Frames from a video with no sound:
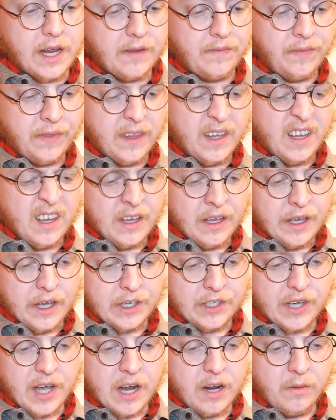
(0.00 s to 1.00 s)
in.
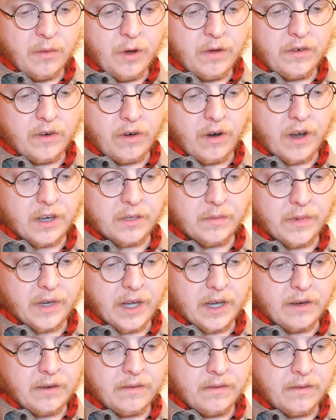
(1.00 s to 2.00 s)
A shadow moved across him
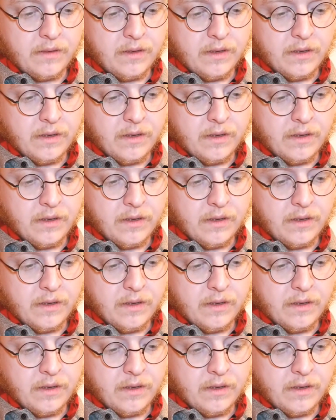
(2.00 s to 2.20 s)
again.